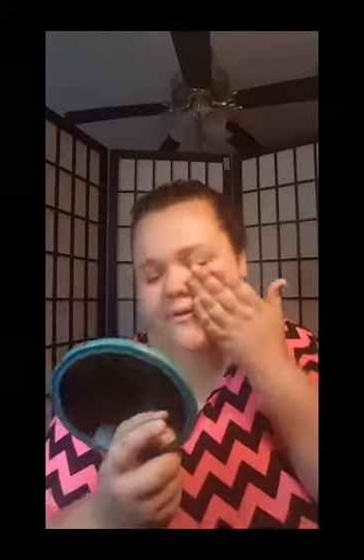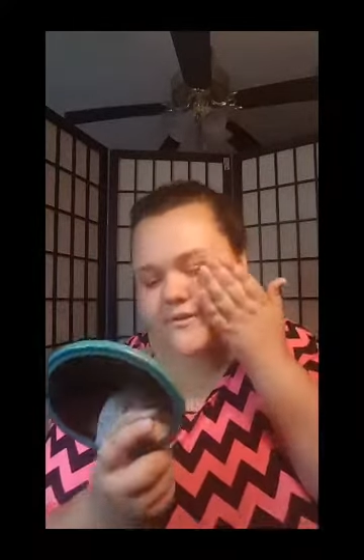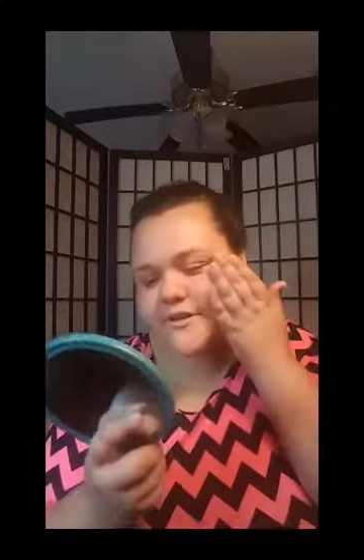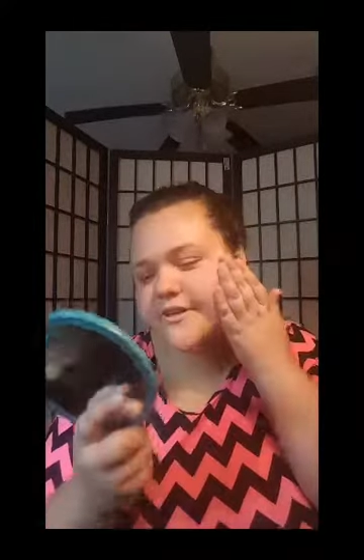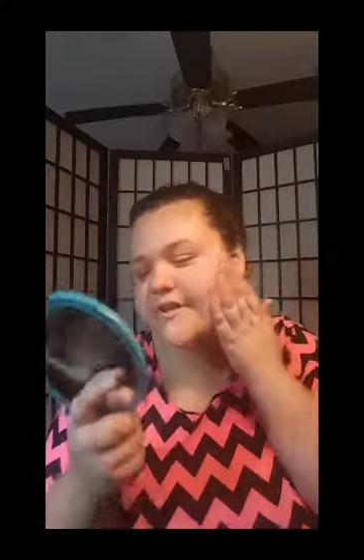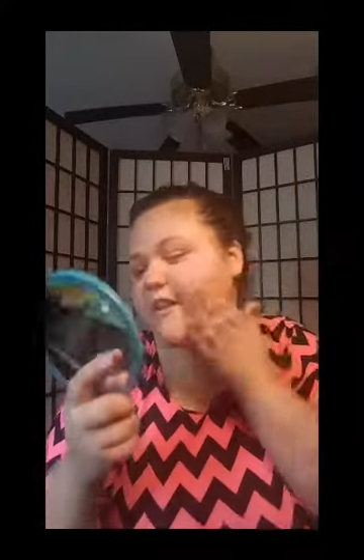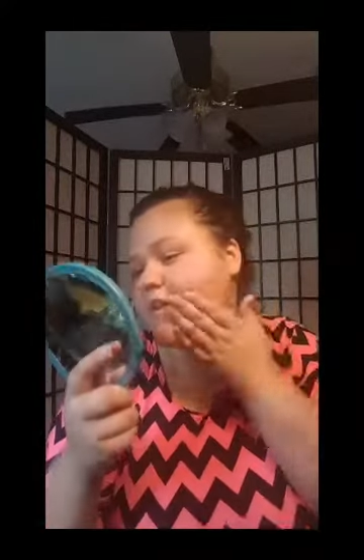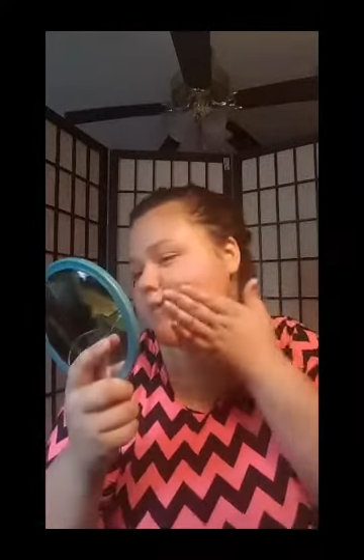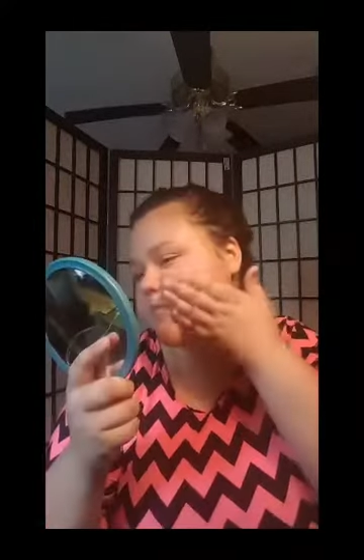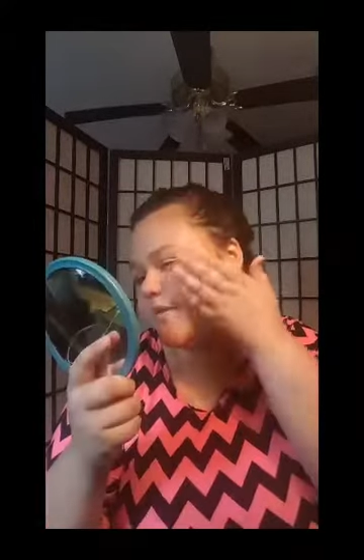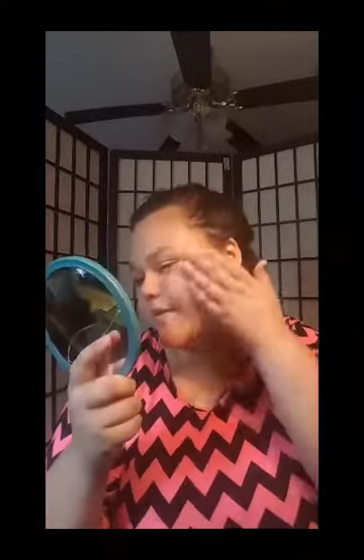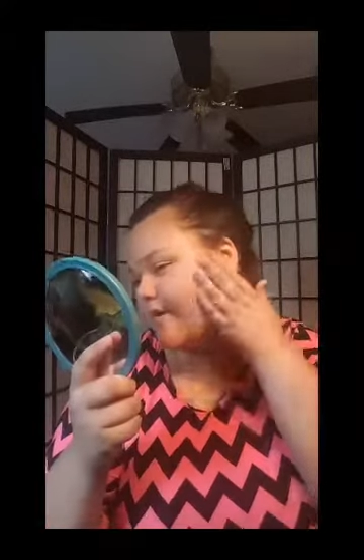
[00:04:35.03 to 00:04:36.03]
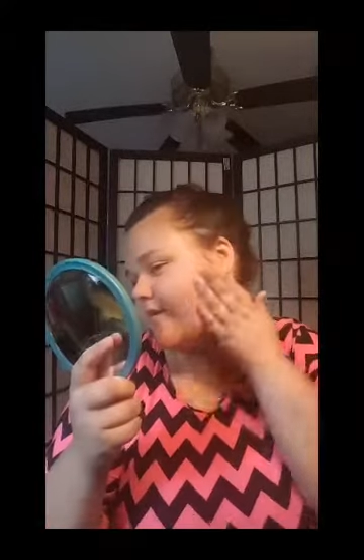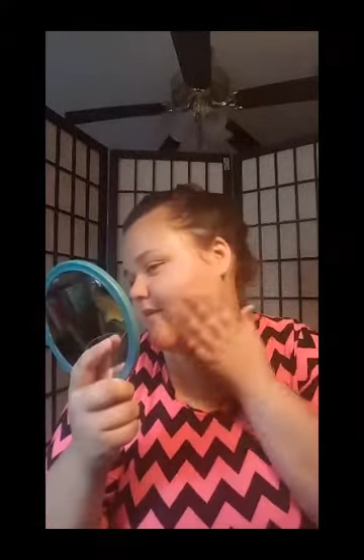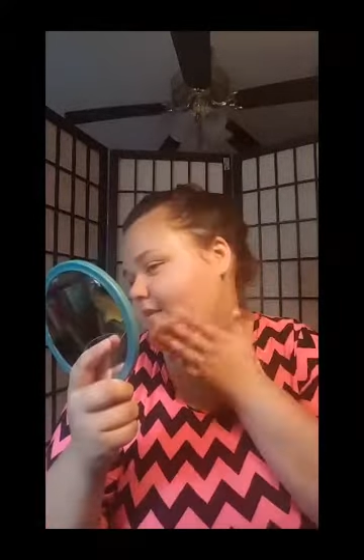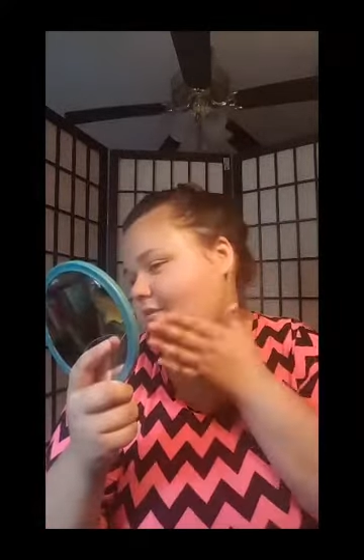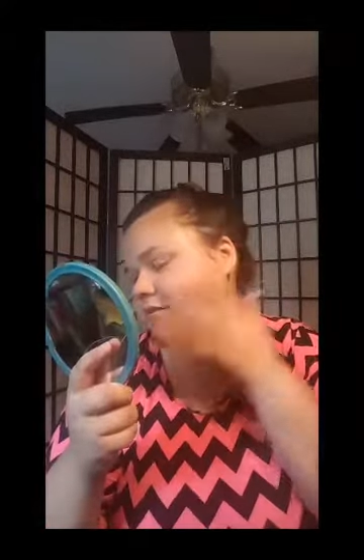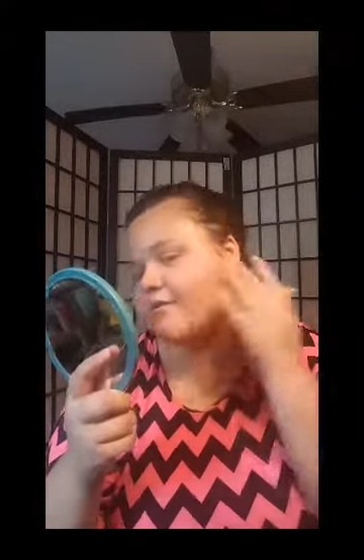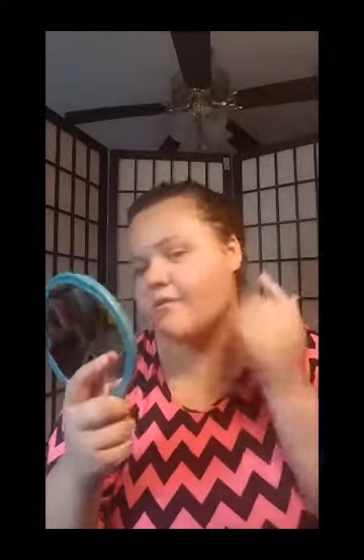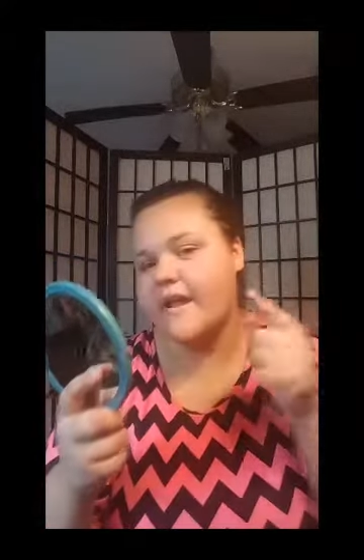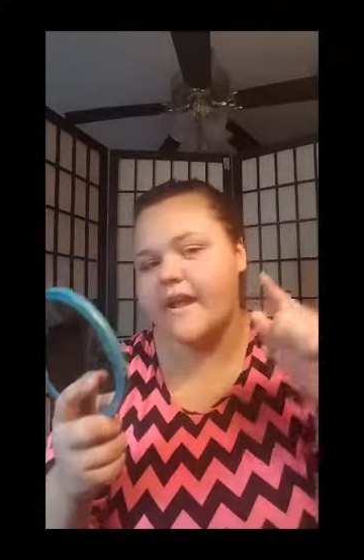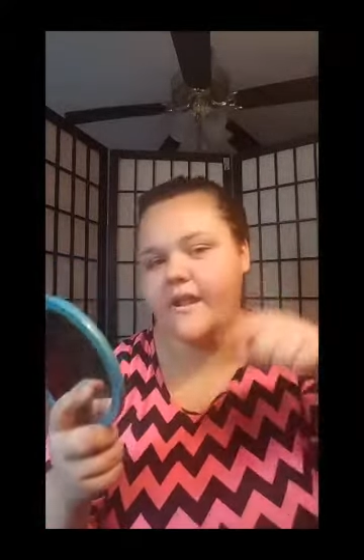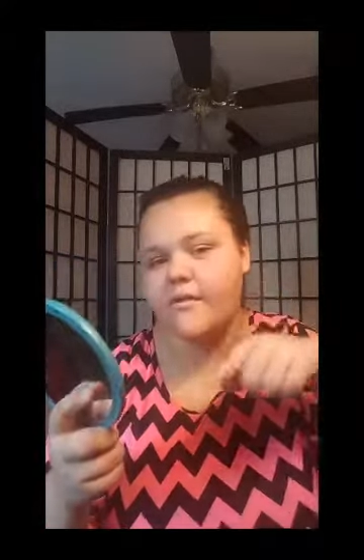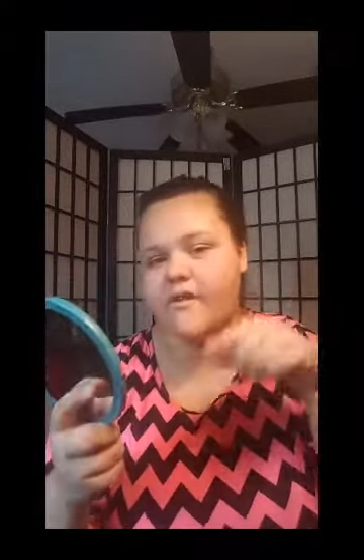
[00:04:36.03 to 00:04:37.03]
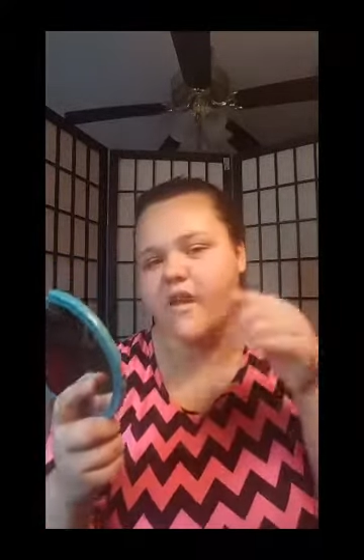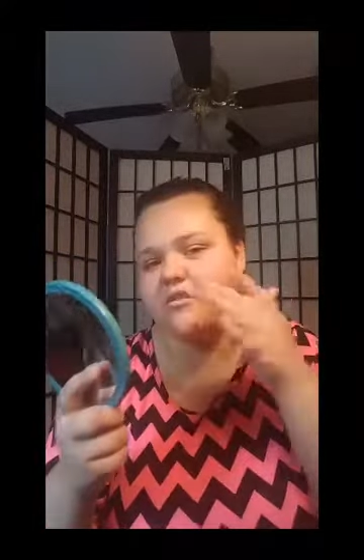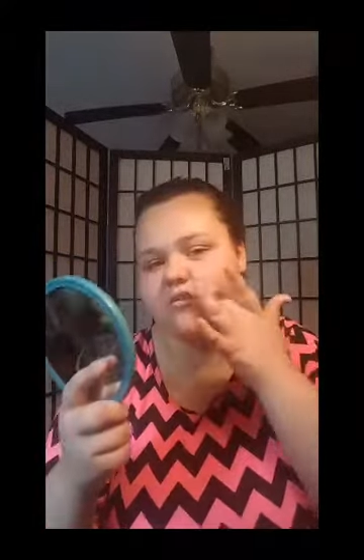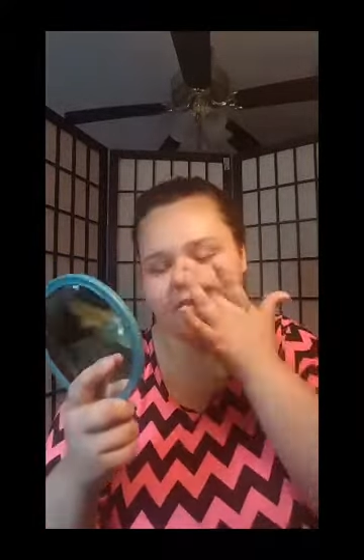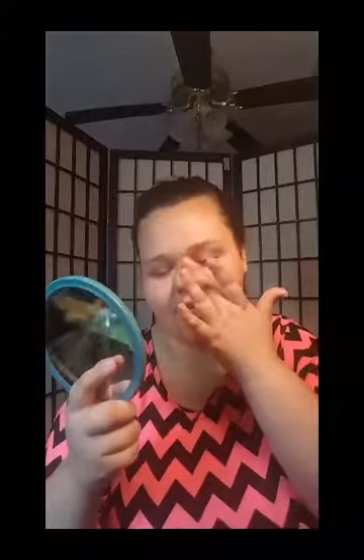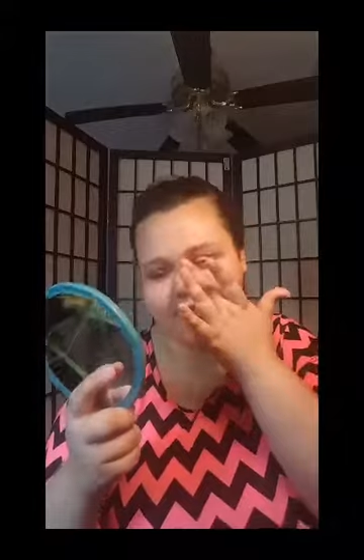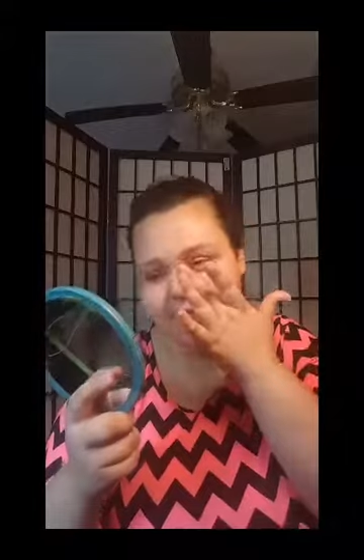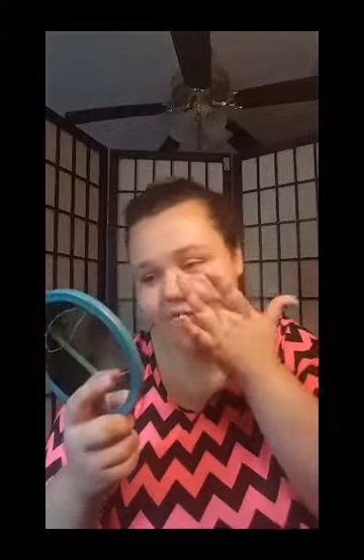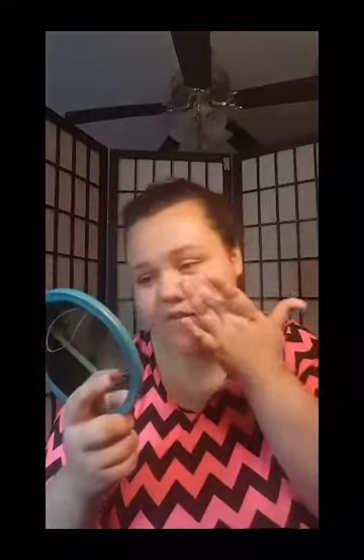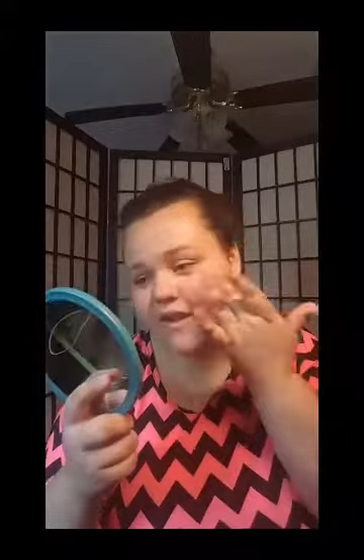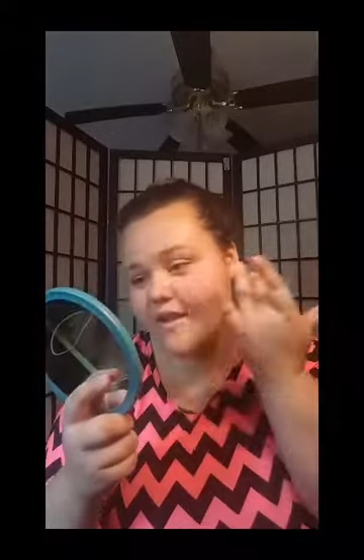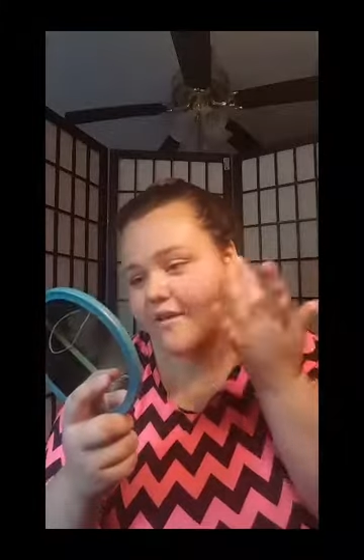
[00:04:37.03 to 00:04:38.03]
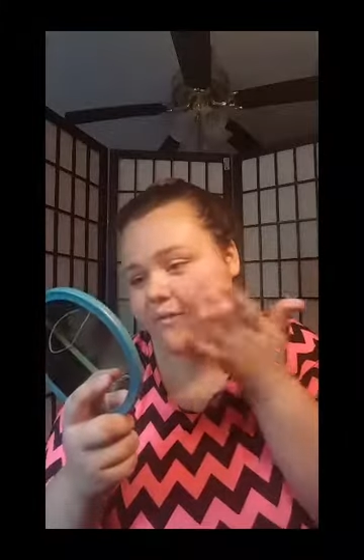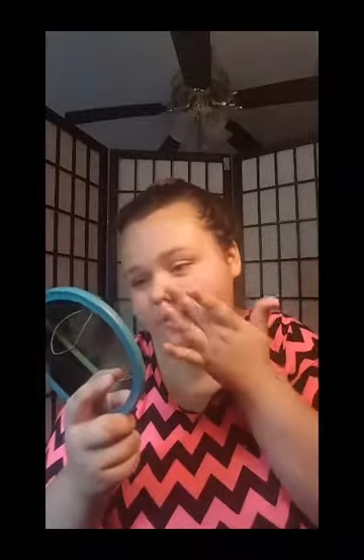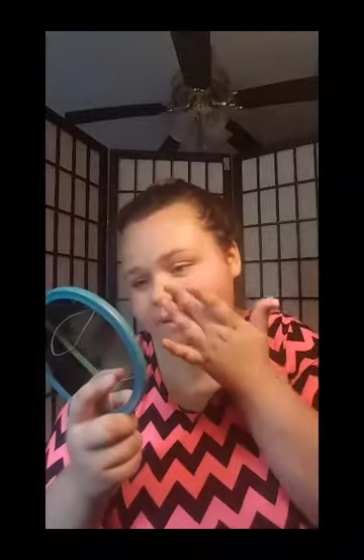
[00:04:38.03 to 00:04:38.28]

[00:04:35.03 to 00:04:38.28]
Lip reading: I'll try to like put like a little annotation in this video,